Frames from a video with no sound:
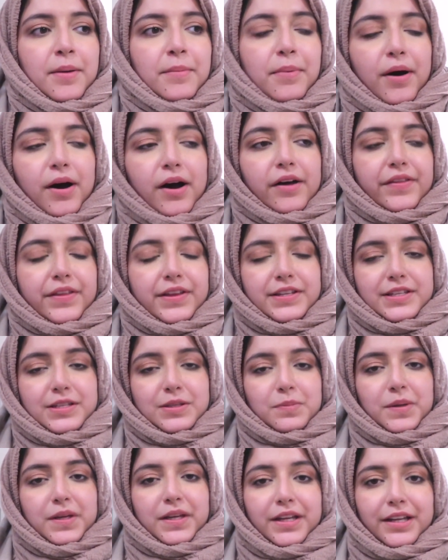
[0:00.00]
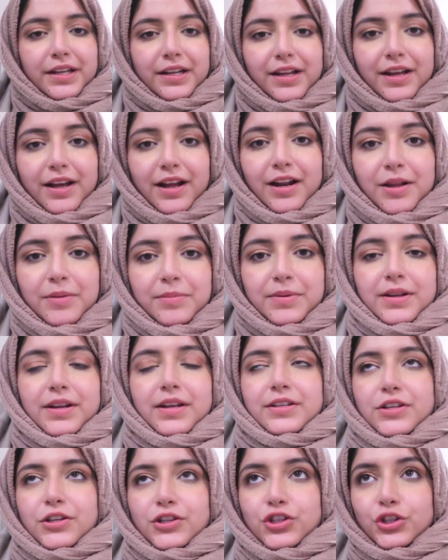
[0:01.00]
but this has been,
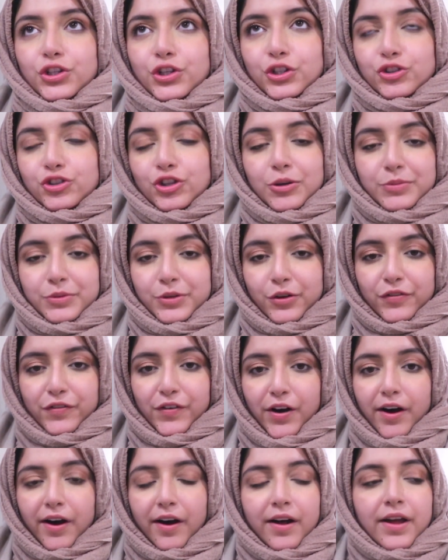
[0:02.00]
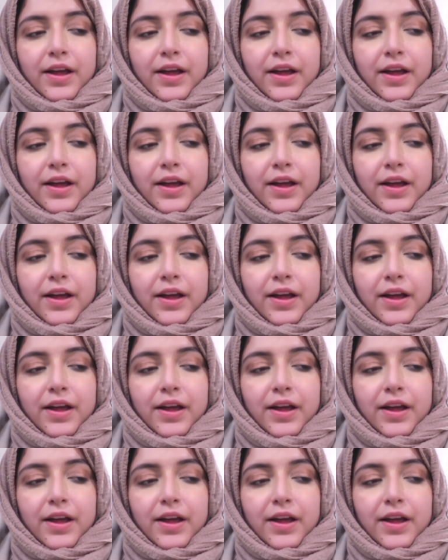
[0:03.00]
alhamdulillah, such a good trip so far,